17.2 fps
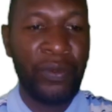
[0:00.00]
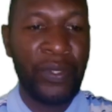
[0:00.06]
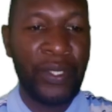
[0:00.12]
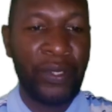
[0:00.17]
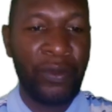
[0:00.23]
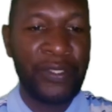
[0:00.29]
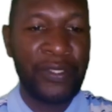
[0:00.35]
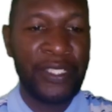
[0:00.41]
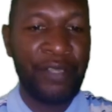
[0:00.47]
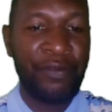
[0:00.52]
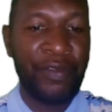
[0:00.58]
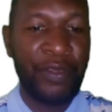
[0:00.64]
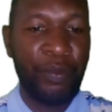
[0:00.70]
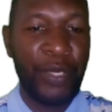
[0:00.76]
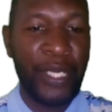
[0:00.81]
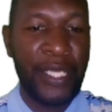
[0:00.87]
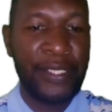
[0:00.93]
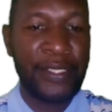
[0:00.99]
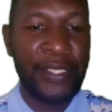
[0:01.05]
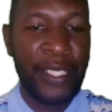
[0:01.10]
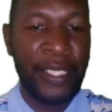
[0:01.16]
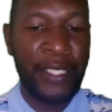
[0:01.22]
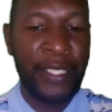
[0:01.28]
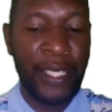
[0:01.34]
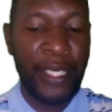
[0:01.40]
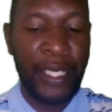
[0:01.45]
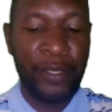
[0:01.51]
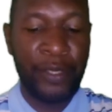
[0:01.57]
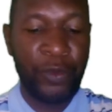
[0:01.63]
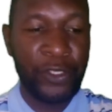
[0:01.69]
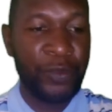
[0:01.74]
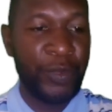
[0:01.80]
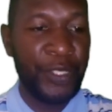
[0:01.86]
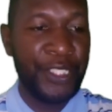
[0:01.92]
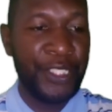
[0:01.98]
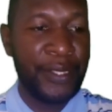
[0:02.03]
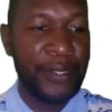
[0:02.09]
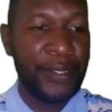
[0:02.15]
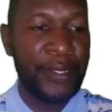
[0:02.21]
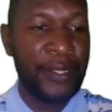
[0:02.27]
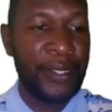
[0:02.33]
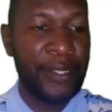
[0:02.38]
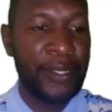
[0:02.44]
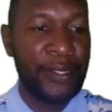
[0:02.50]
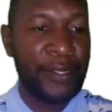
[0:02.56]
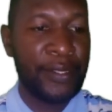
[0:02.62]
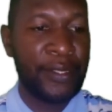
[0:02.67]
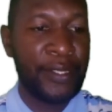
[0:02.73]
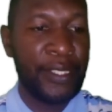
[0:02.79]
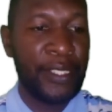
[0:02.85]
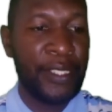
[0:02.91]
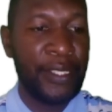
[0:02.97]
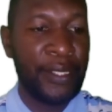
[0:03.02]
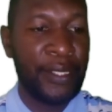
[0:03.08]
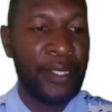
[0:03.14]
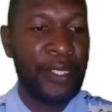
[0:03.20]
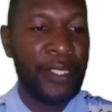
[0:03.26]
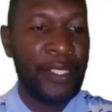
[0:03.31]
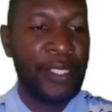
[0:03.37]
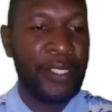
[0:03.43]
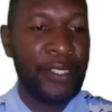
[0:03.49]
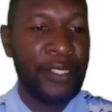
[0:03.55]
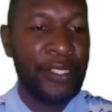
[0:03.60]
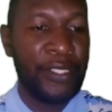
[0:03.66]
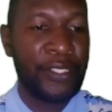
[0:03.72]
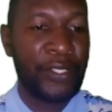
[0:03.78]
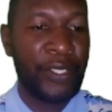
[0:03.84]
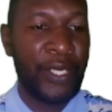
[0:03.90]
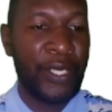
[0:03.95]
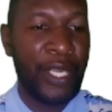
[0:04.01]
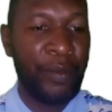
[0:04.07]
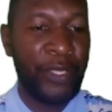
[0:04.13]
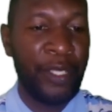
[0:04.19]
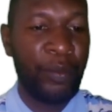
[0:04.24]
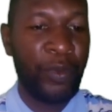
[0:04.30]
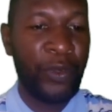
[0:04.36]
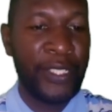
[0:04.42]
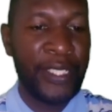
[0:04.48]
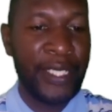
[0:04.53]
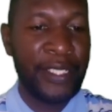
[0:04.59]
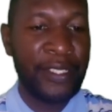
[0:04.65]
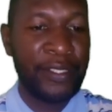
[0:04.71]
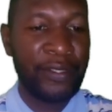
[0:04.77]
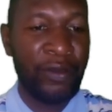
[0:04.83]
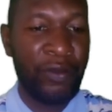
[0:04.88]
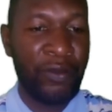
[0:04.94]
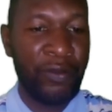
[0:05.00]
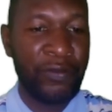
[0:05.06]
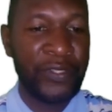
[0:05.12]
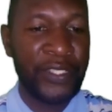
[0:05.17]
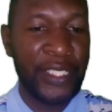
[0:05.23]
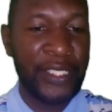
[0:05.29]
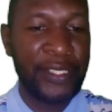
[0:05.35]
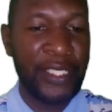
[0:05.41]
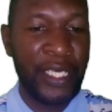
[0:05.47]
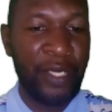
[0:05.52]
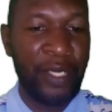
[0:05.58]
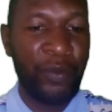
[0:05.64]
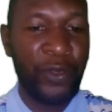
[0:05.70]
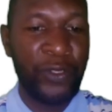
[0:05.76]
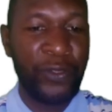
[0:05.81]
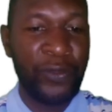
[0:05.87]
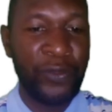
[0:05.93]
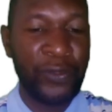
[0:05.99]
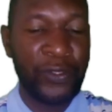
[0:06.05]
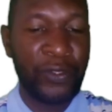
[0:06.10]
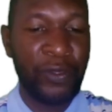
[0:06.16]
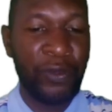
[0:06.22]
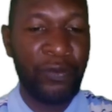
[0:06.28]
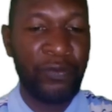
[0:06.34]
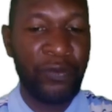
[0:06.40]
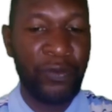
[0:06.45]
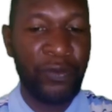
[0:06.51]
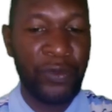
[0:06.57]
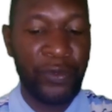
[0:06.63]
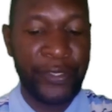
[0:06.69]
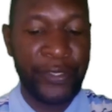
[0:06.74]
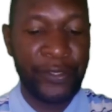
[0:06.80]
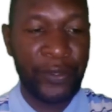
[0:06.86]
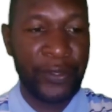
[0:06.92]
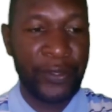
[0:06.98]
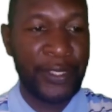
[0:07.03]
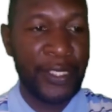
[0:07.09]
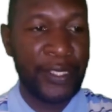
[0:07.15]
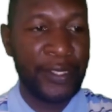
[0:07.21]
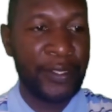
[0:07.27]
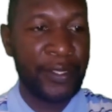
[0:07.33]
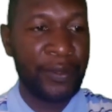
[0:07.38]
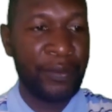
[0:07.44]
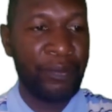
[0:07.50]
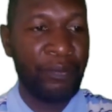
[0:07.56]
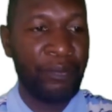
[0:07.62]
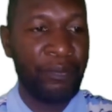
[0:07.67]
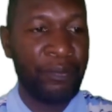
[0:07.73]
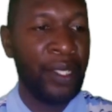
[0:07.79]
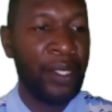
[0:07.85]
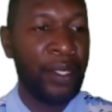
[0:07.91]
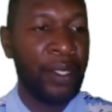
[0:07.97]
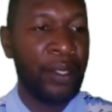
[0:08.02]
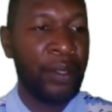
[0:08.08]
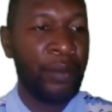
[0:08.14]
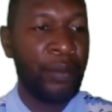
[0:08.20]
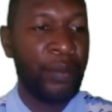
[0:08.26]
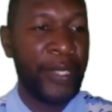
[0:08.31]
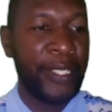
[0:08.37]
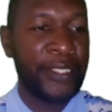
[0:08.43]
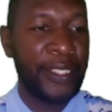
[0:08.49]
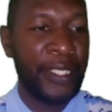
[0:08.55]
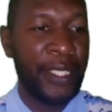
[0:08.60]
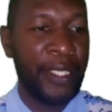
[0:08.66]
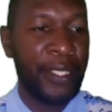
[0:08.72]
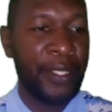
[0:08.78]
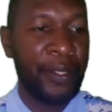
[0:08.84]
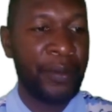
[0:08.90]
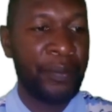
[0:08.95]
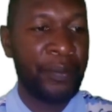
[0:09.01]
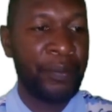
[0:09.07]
conserving plants and animal species. C. Describe the importance of sustainable use of resources. Part A.